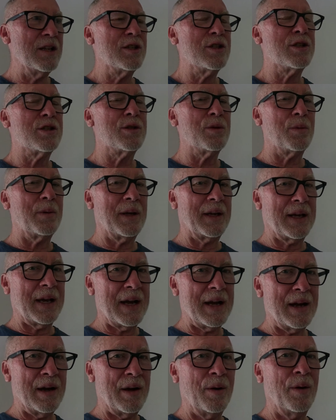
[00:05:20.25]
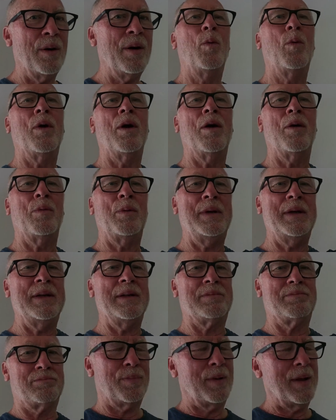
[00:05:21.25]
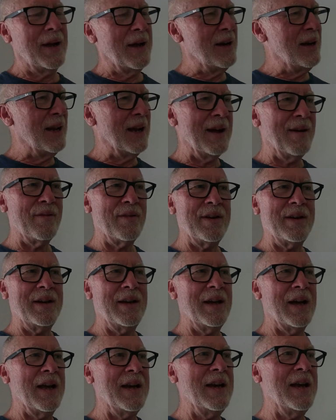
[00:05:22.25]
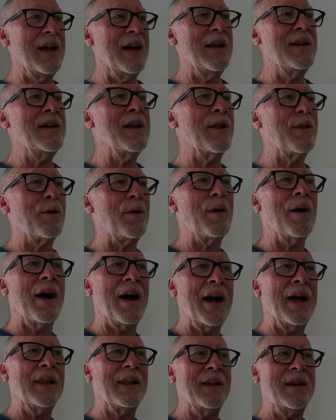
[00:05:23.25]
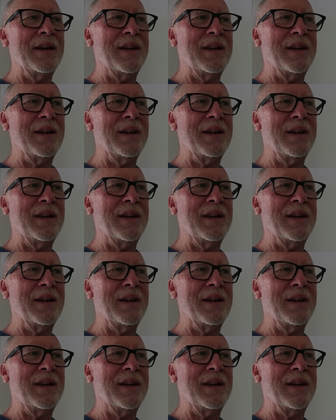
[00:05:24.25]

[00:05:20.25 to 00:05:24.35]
Surigao, where we plan to have another island.